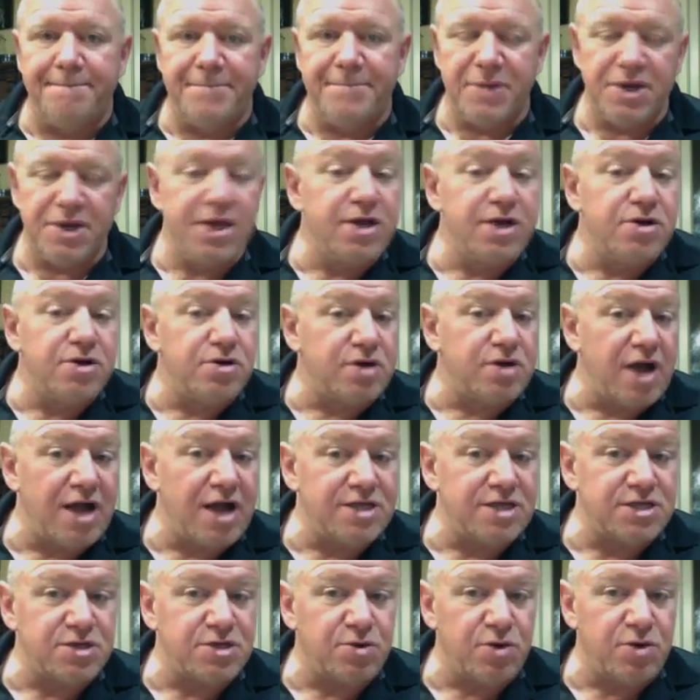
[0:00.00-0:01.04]
legal
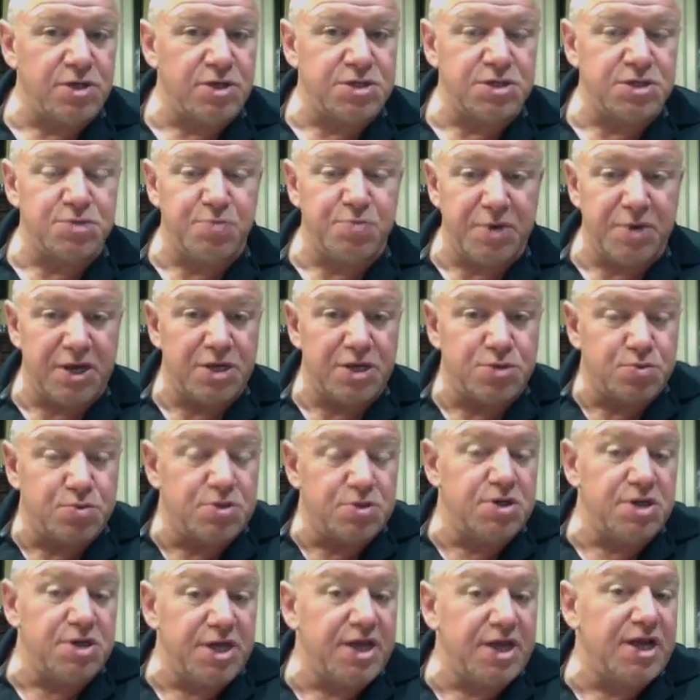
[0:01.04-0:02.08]
consequences because we're
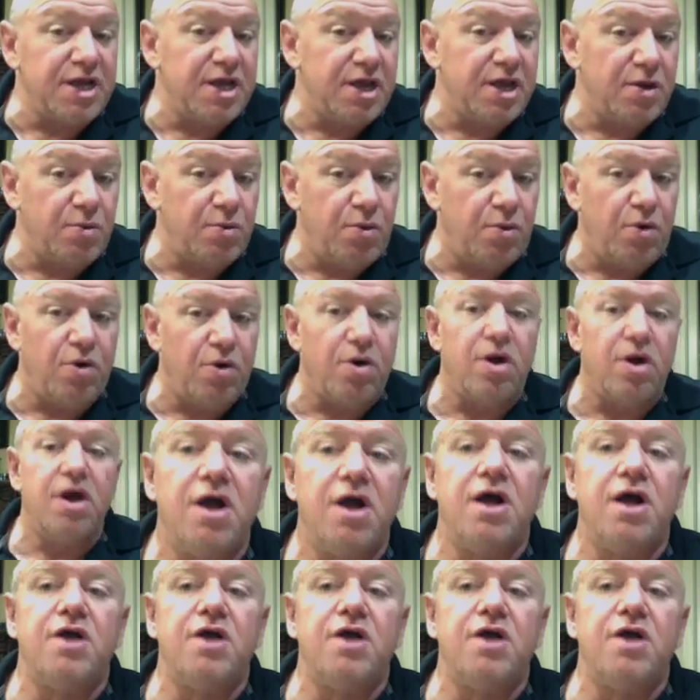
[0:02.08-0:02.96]
legally at war.